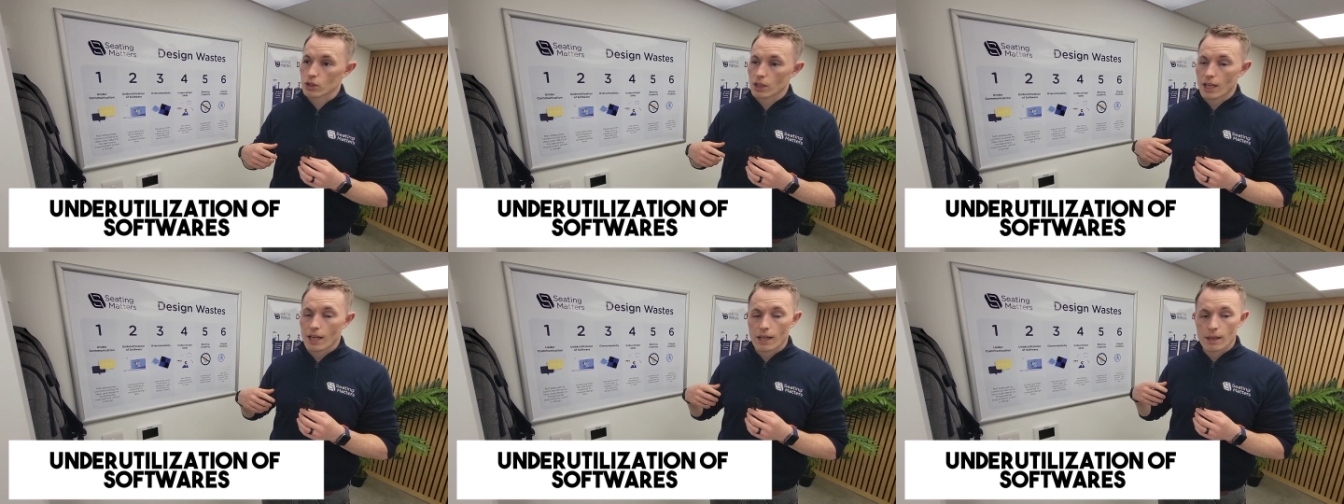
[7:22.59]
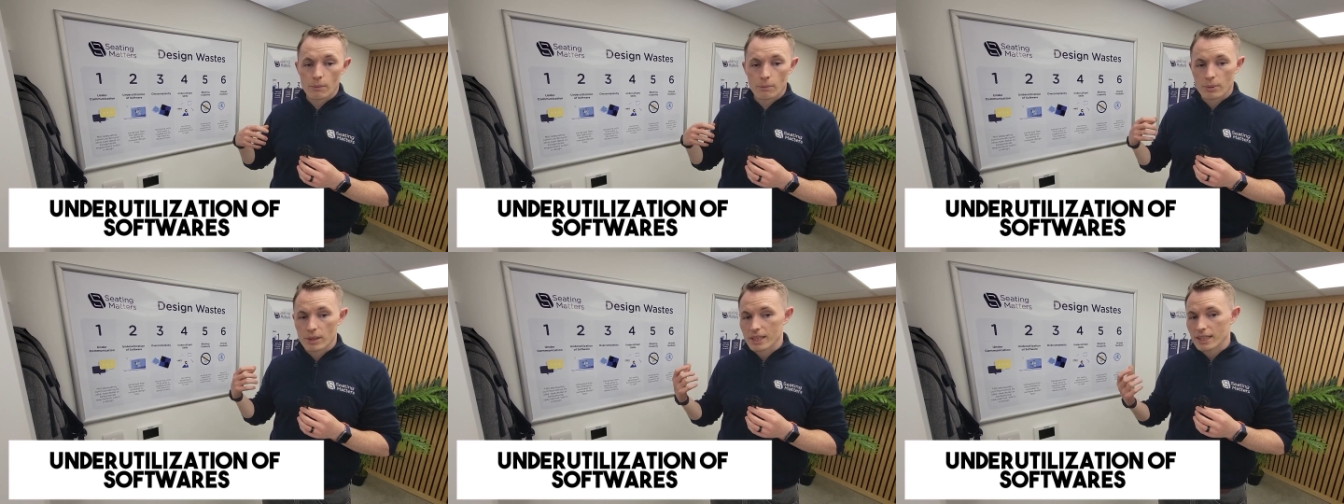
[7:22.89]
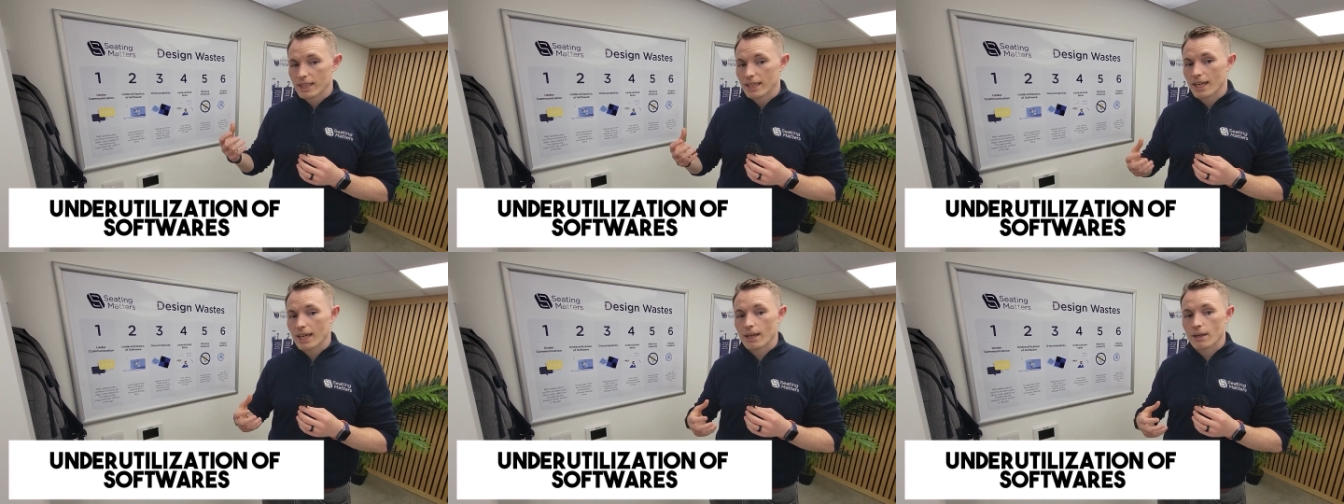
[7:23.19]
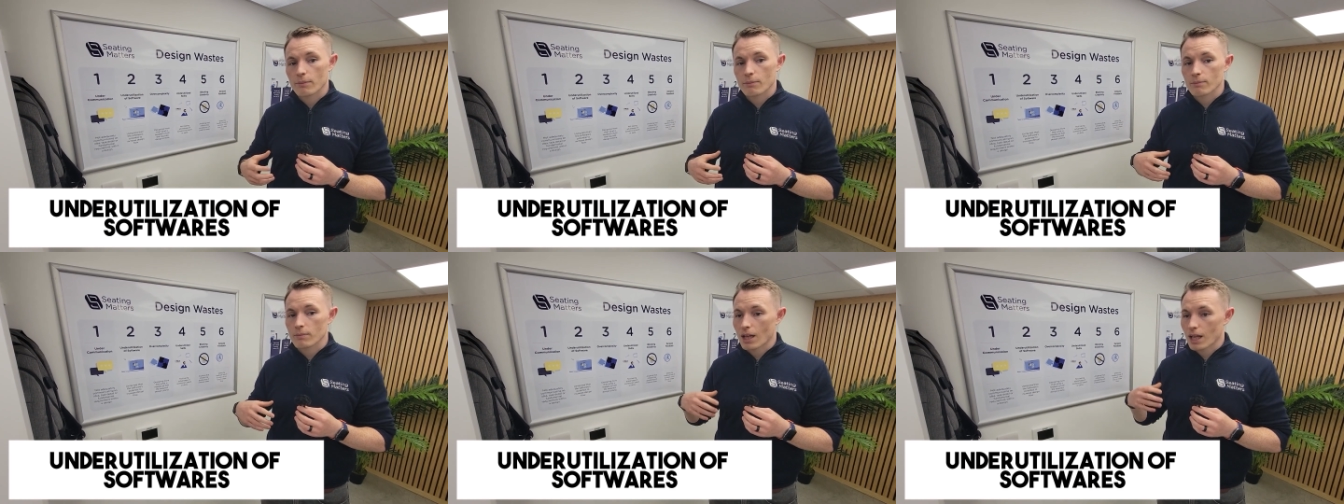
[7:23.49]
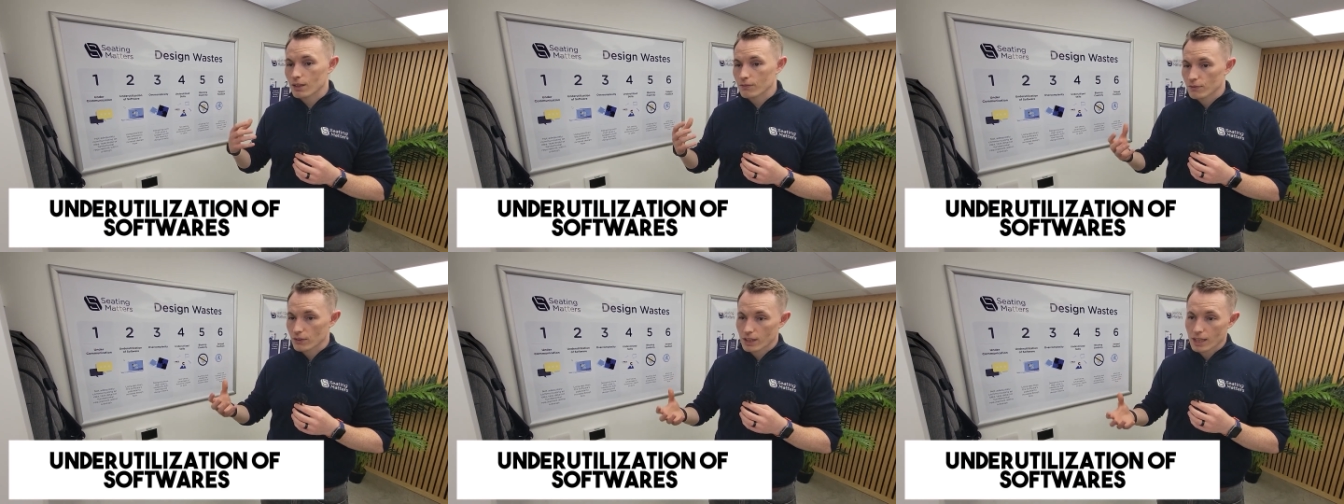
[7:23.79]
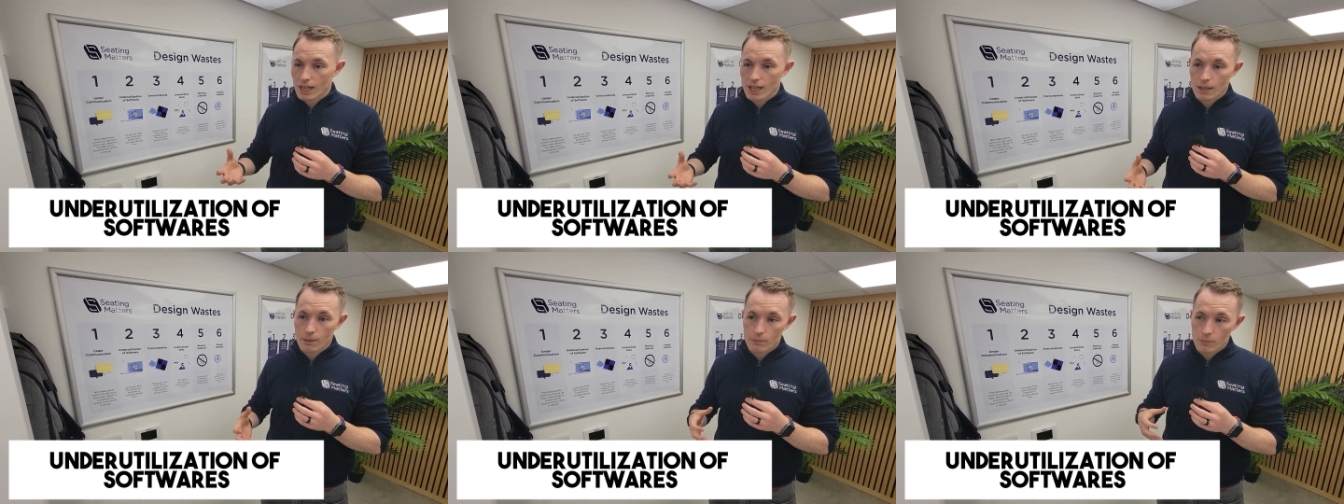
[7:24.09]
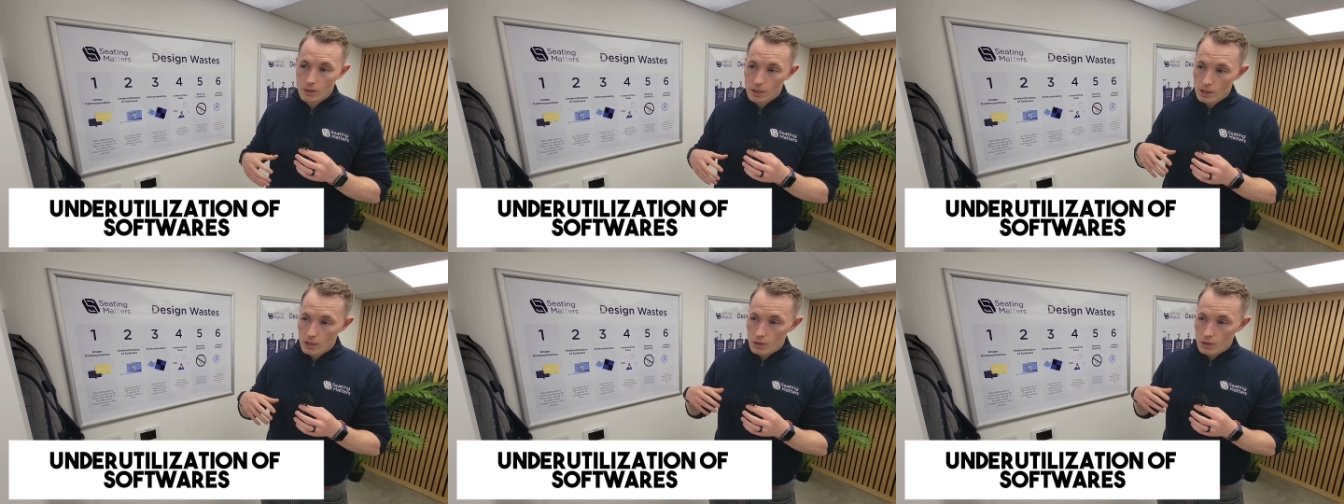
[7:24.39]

uh, PDM, AlphaCam,